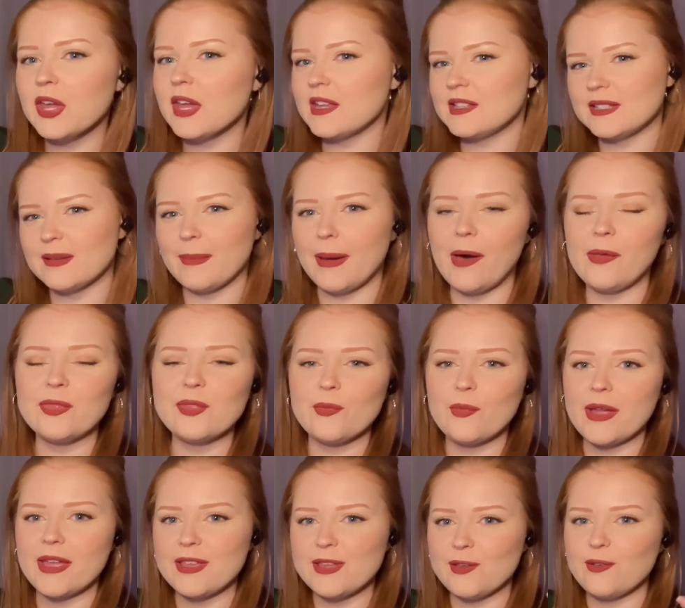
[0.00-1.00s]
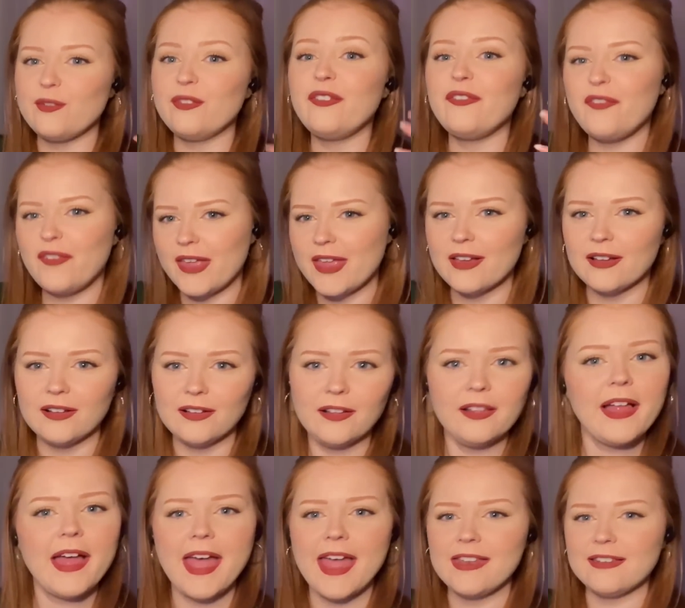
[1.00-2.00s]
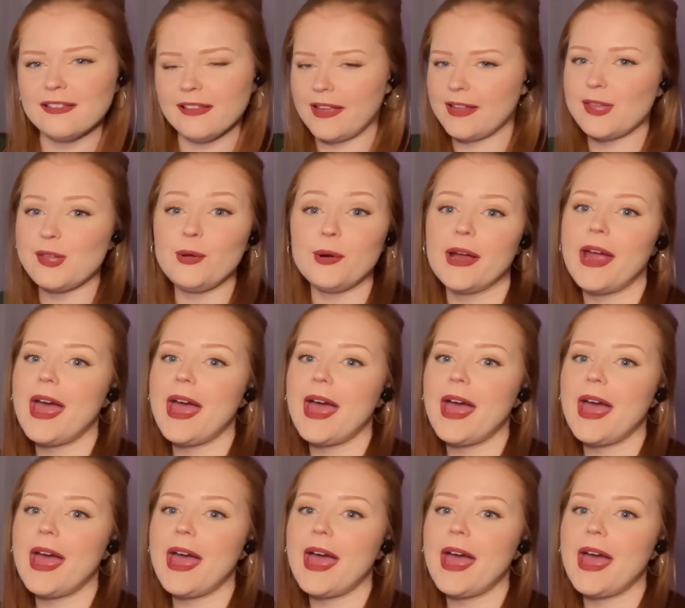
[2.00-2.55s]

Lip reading: it's about the way you feel and like your